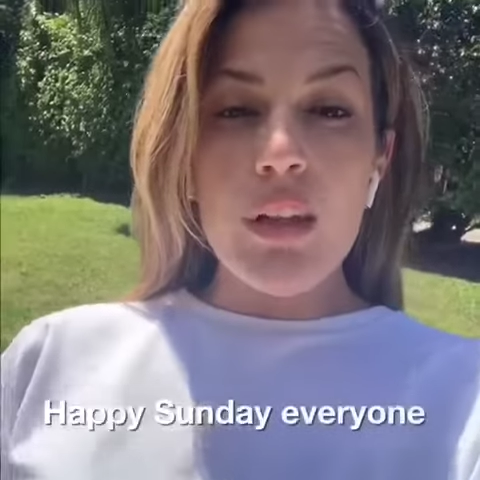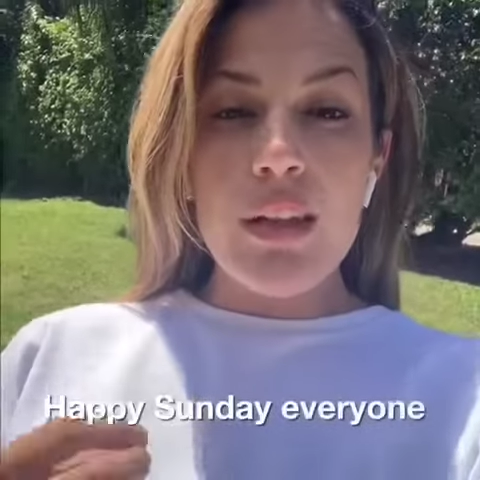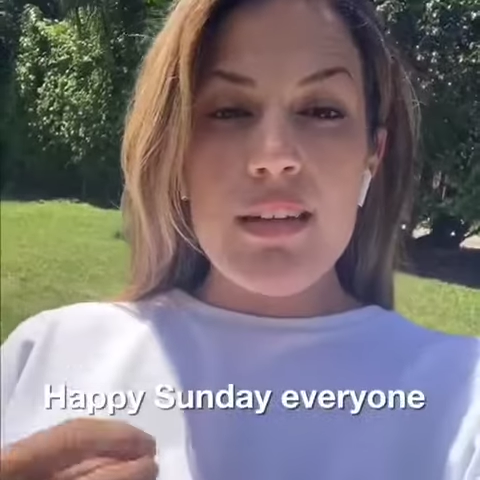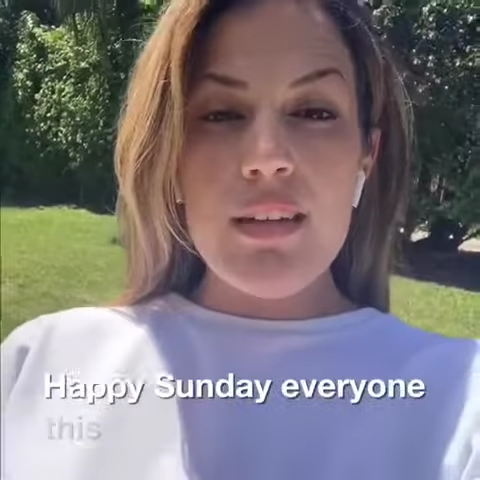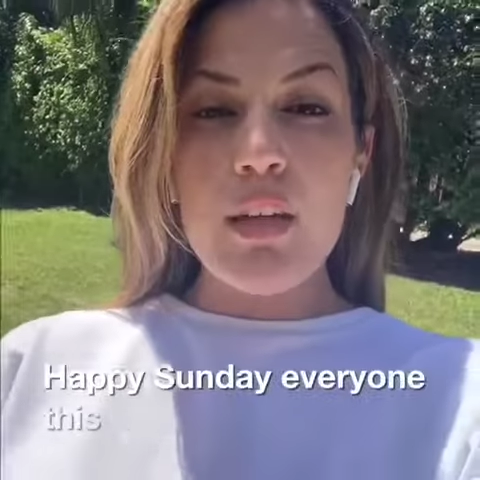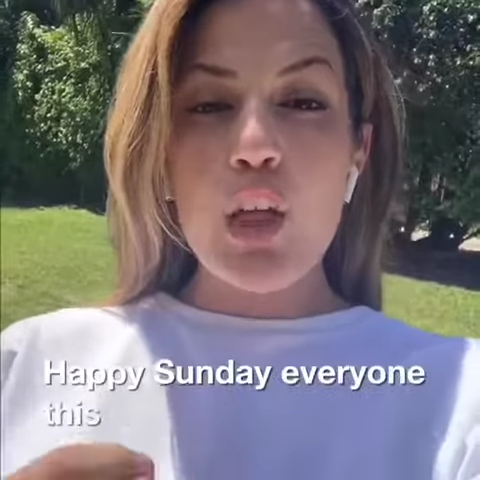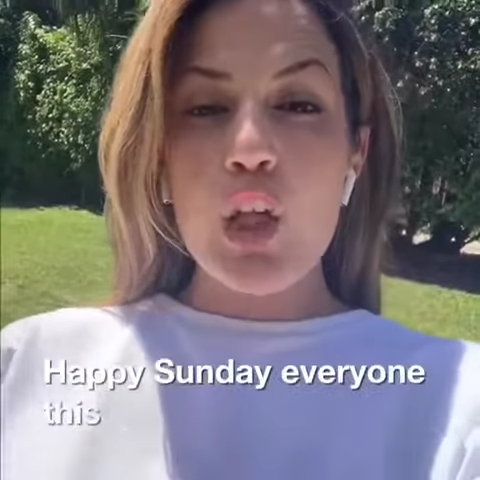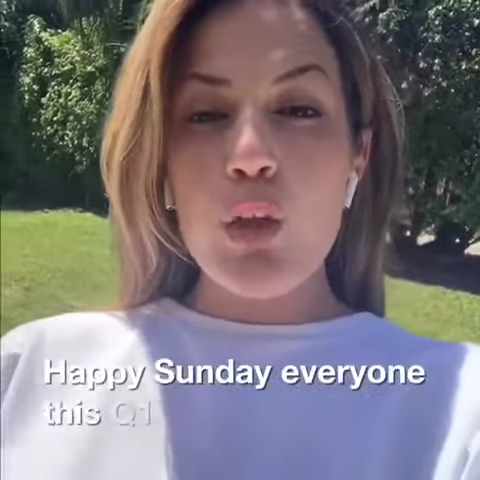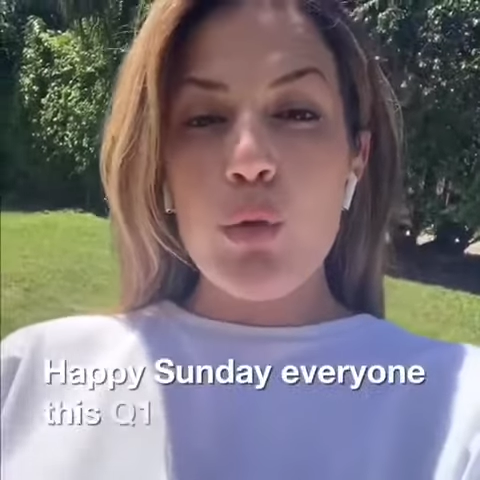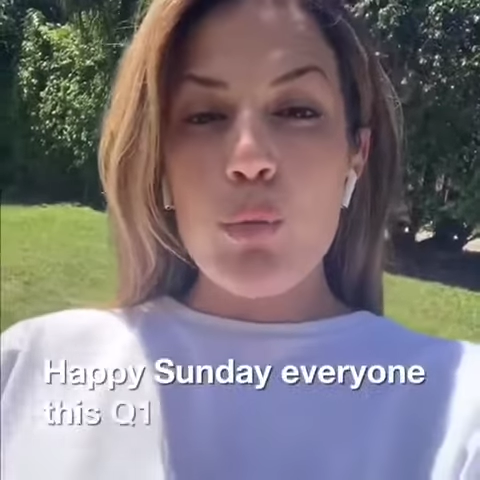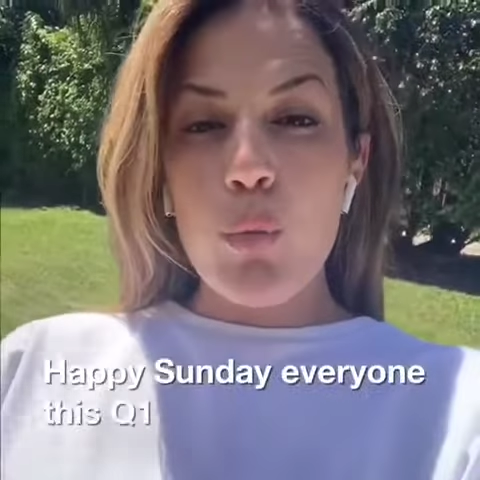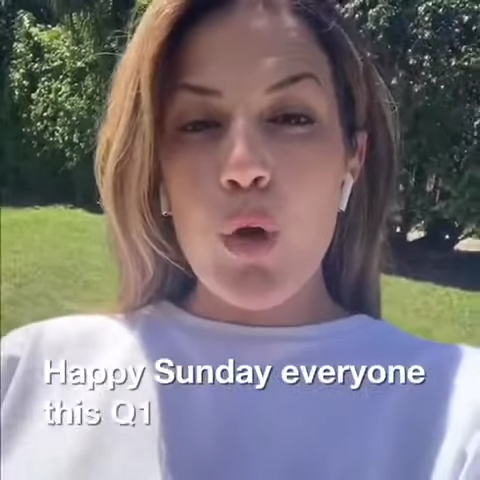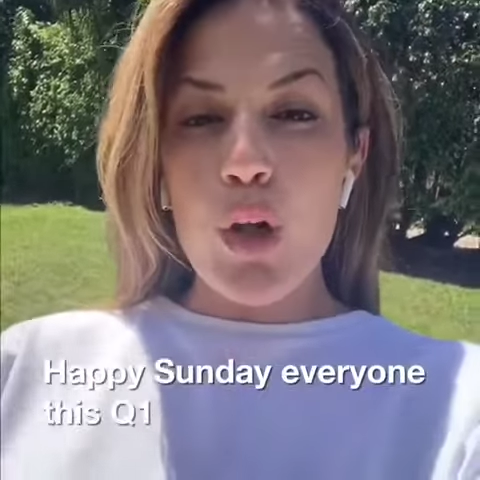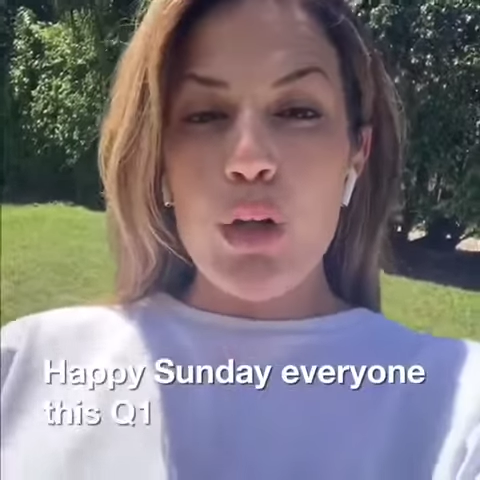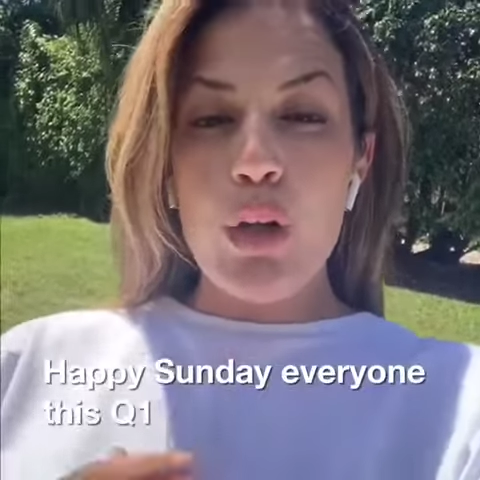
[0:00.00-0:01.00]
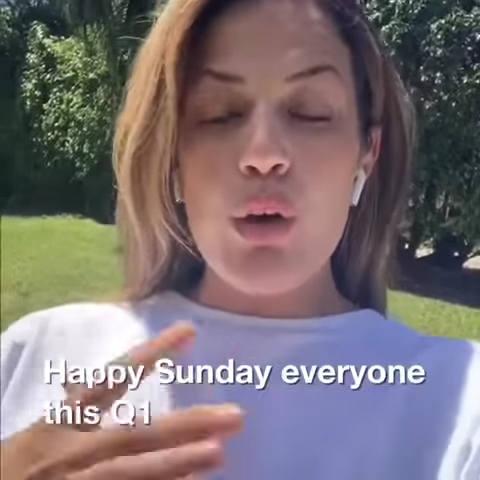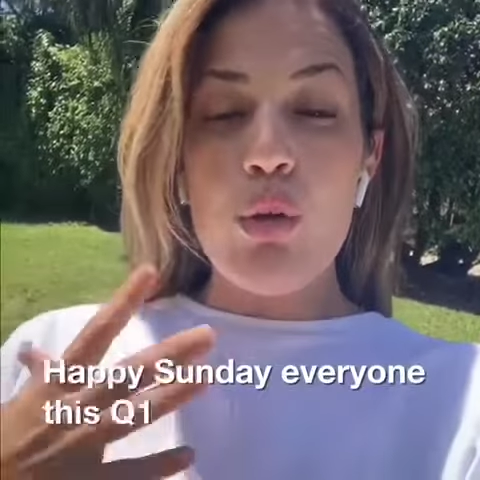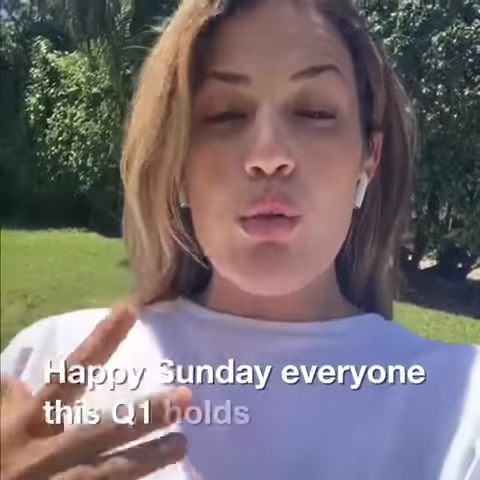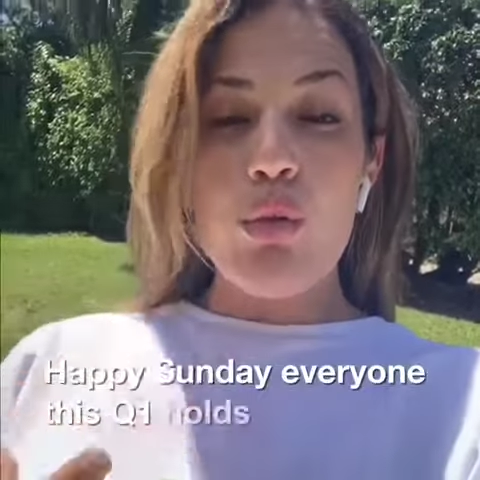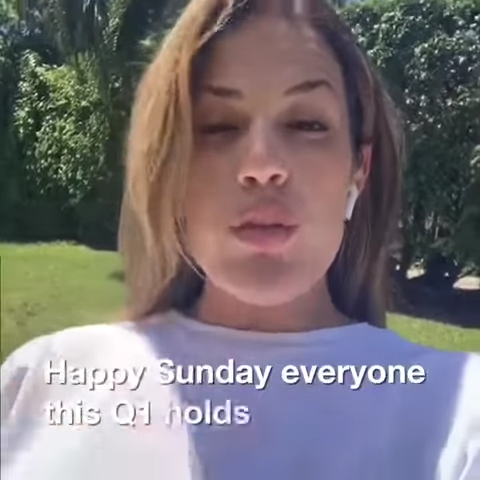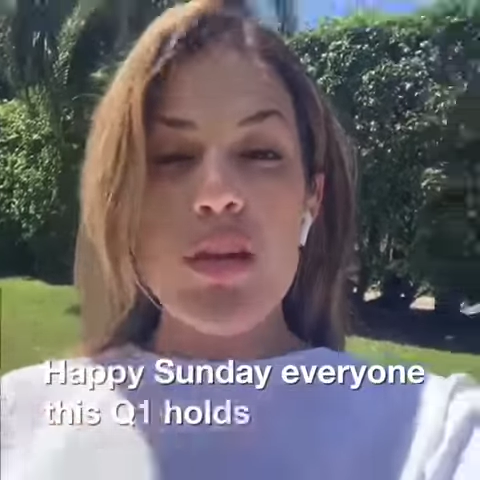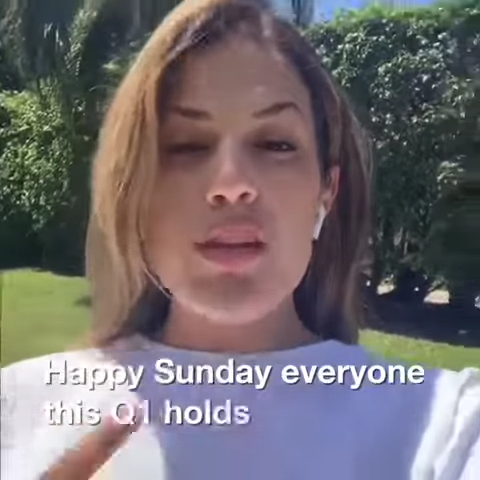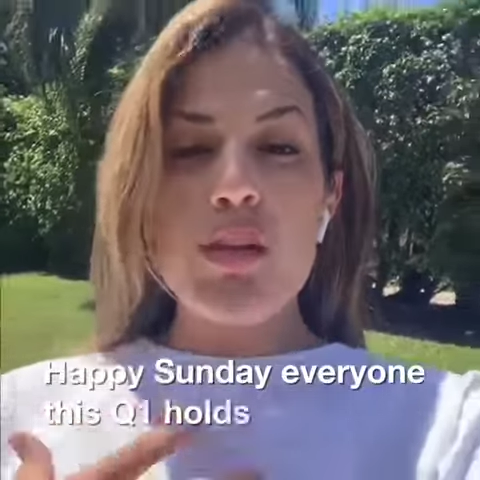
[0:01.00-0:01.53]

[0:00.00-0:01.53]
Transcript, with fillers: This Q one holds a